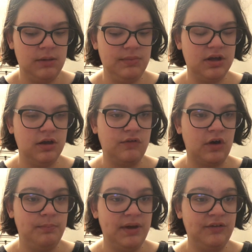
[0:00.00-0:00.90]
because
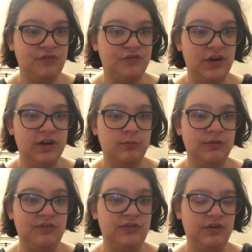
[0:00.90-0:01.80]
her best friend
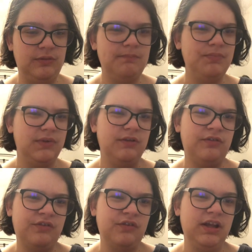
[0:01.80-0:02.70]
was
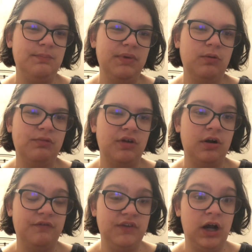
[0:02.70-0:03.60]
sleeping with
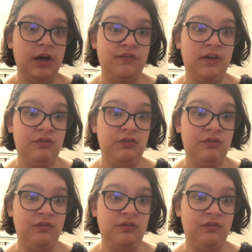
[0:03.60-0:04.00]
her fiance.